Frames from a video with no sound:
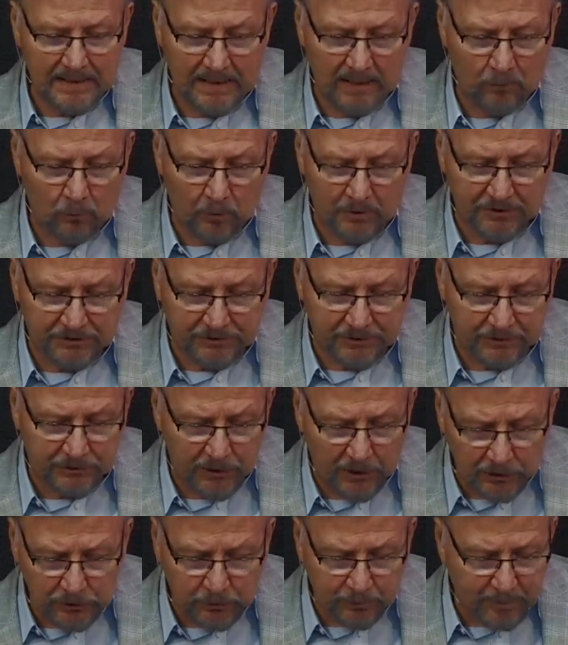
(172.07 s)
I want us to
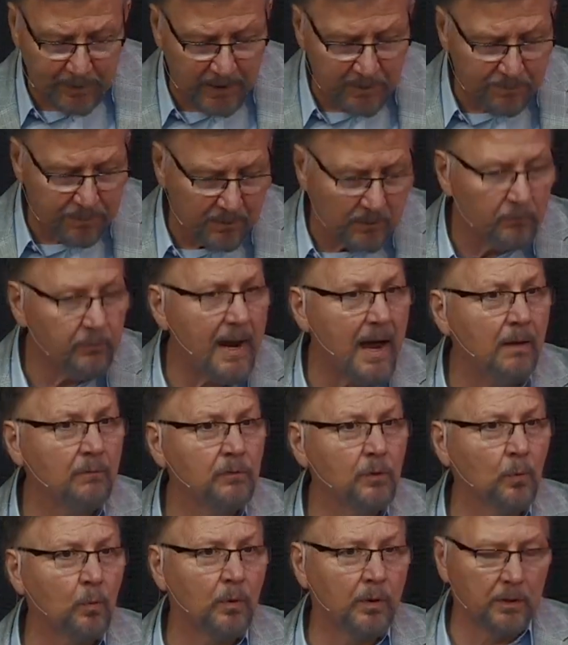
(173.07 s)
touch people around
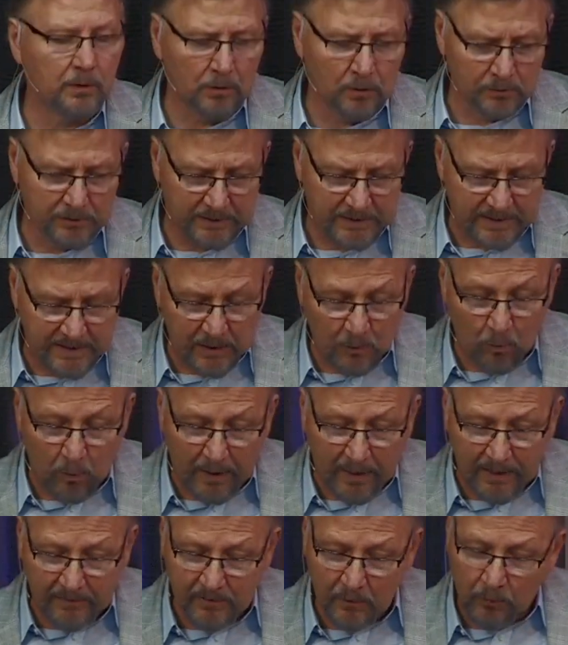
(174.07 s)
the world in any
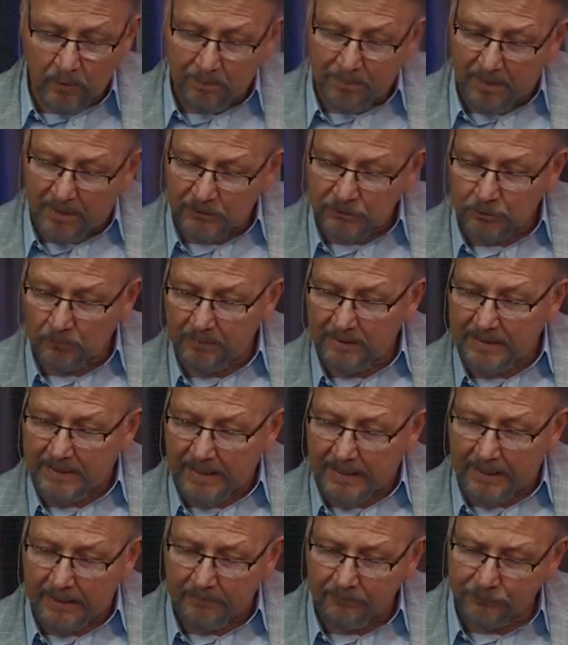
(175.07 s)
way that we possibly
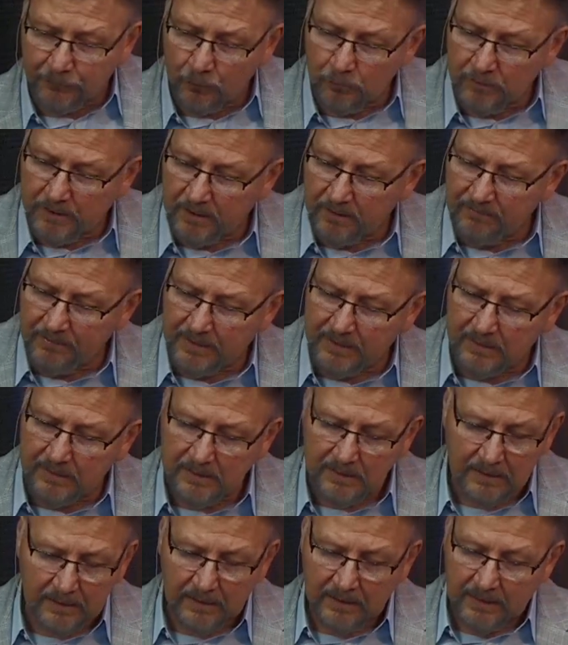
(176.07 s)
can through
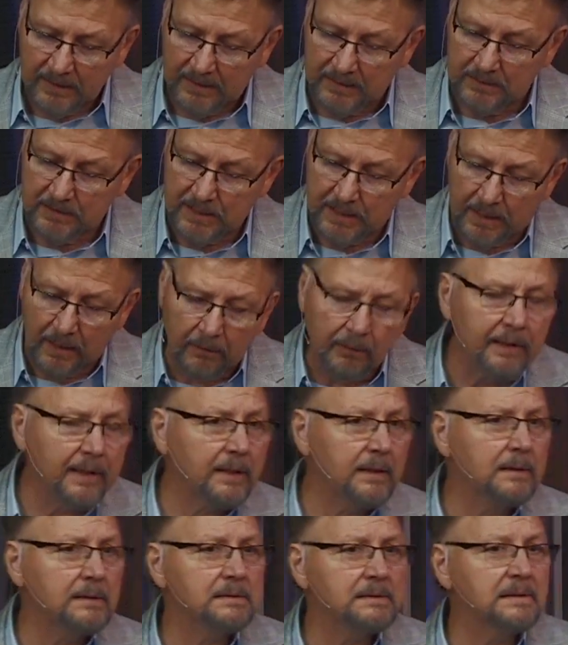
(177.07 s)
giving and
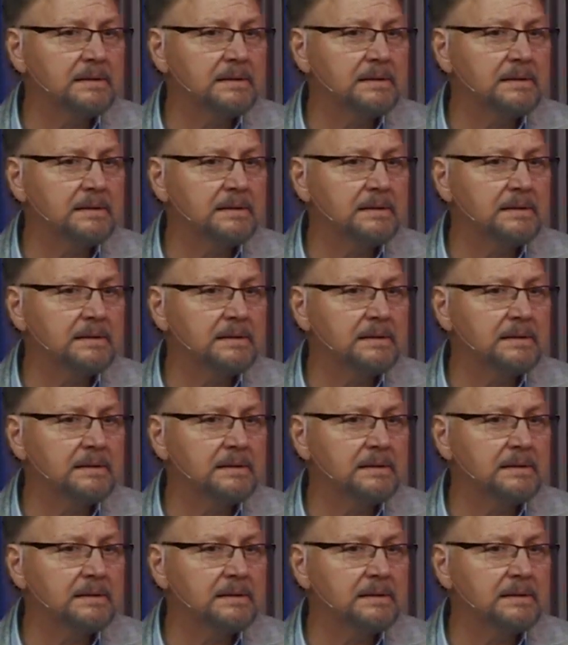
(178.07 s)
caring.